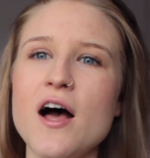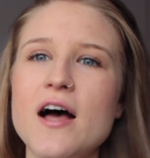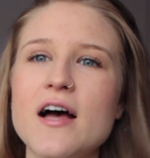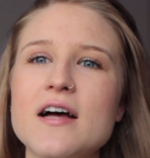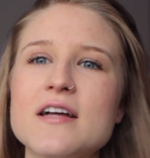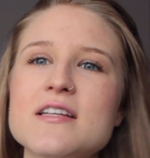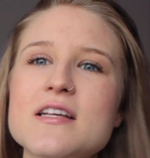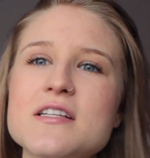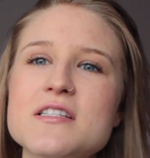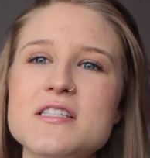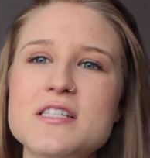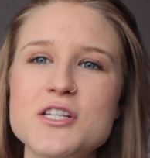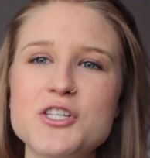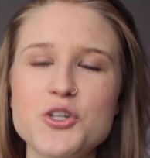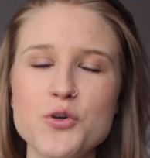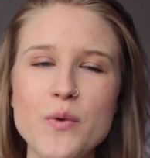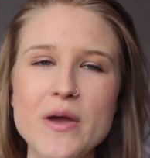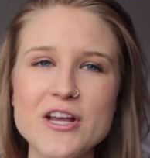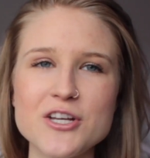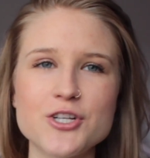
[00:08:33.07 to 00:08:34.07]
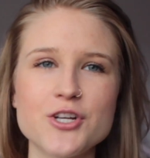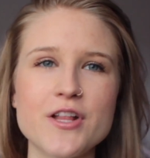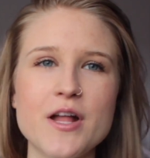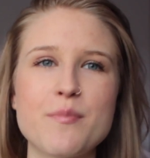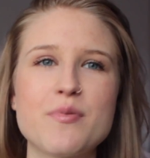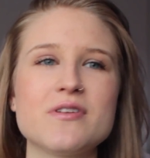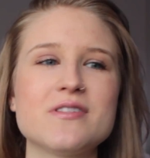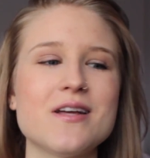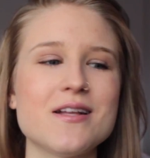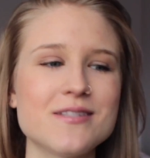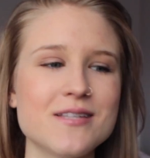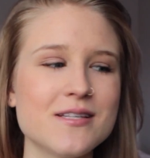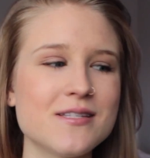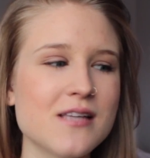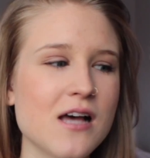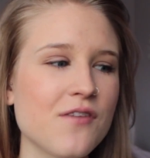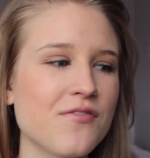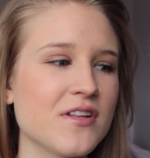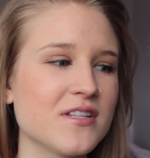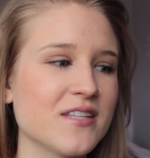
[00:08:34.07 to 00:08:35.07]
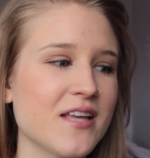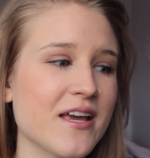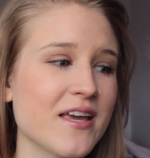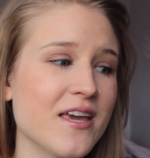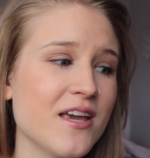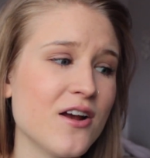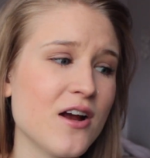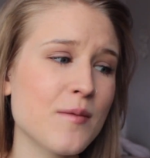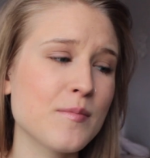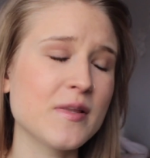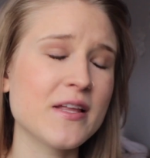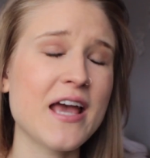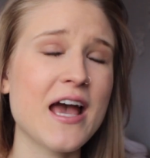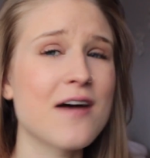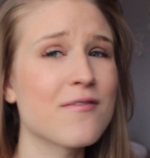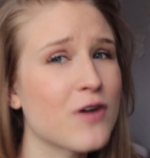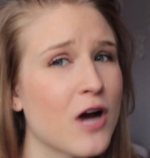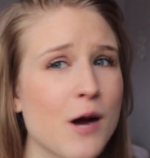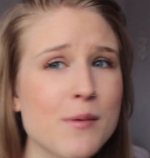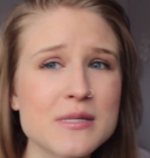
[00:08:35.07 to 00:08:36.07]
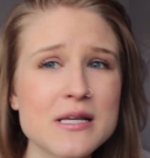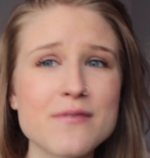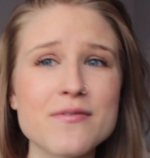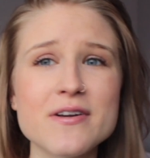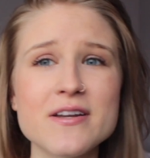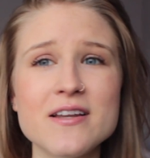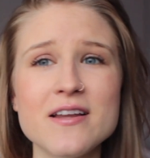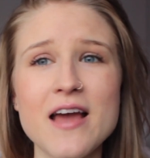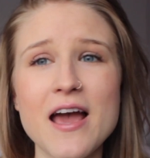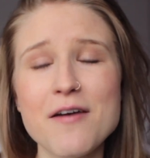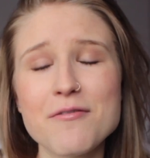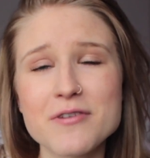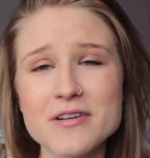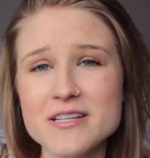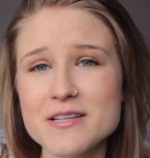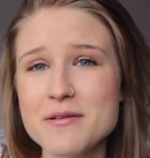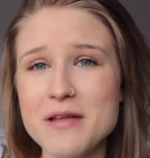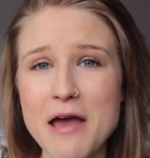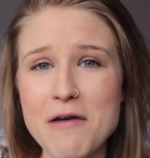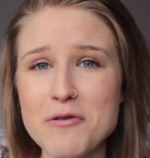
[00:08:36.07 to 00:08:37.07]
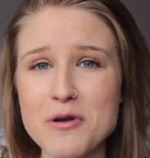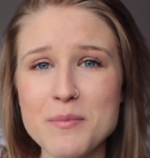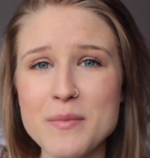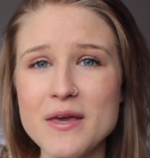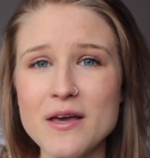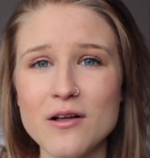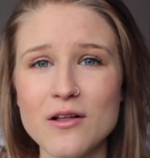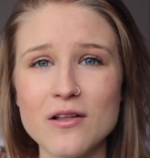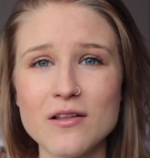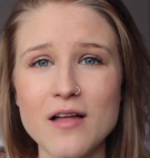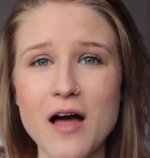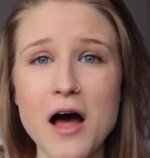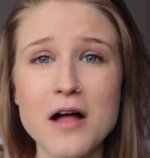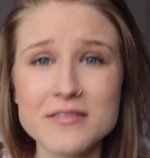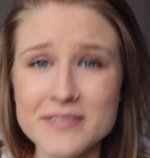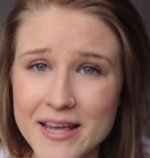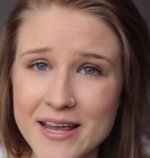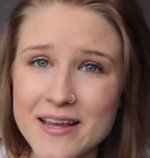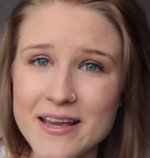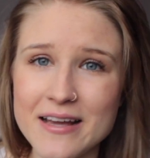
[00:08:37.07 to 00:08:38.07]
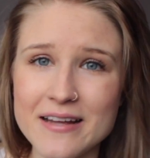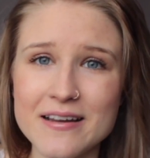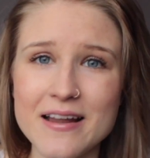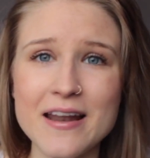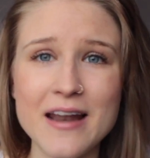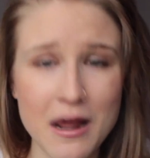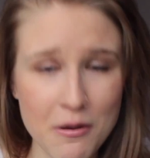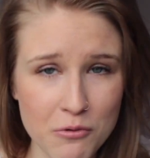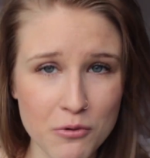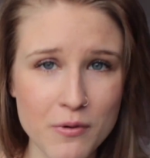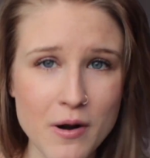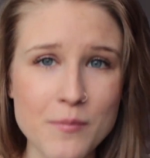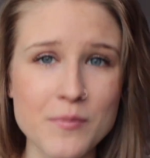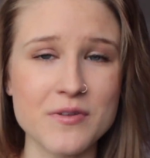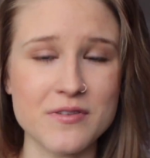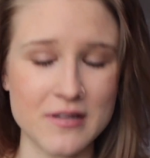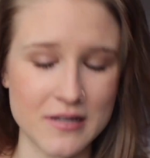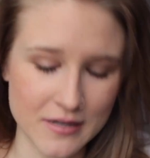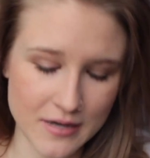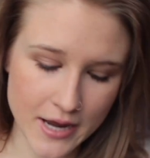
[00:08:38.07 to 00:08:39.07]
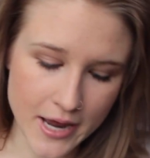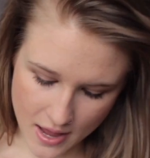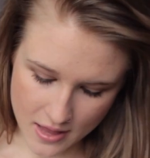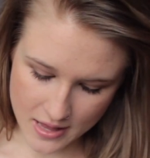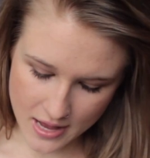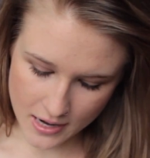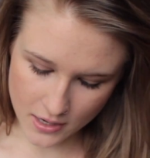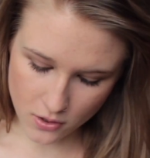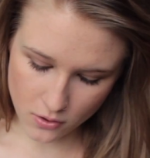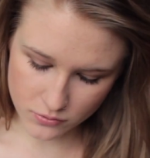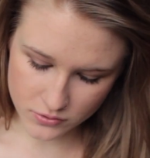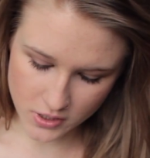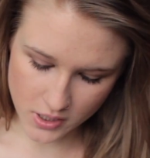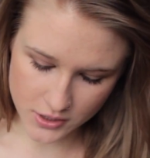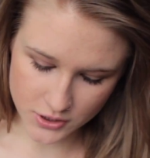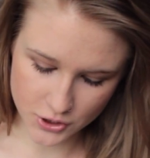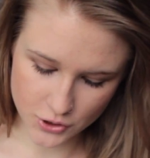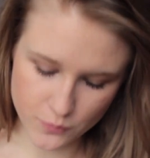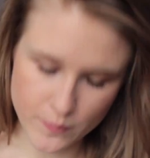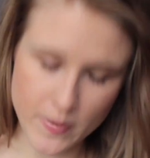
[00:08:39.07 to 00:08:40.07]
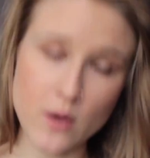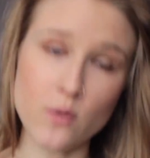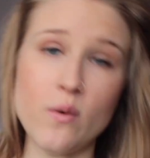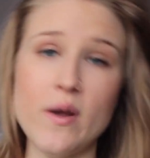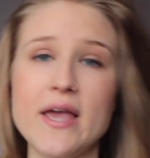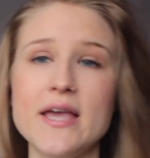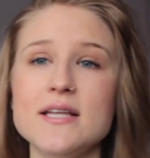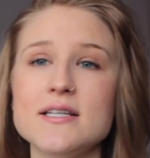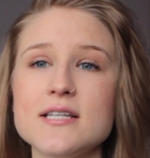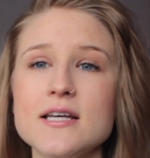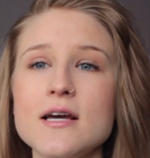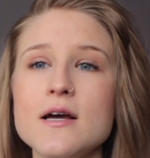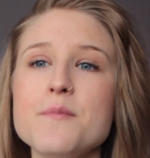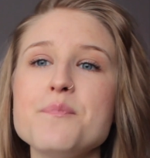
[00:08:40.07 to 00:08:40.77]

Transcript: a situation that presents itself that's like, here, Emilie, have carbs every, every, every meal, I'll take it and I will run with it. And that goes on to my weight.